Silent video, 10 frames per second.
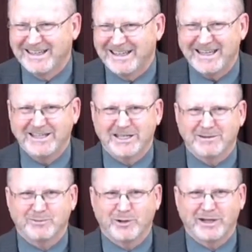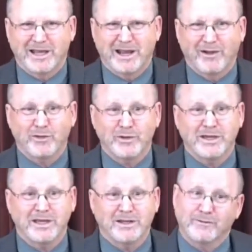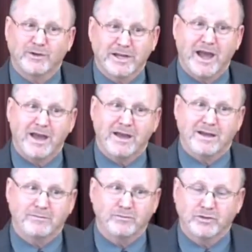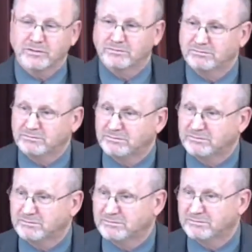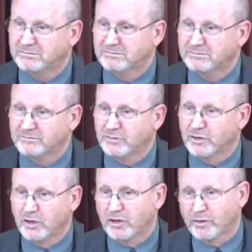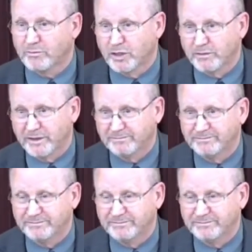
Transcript: He ends up praying three different times for the Lord to remove it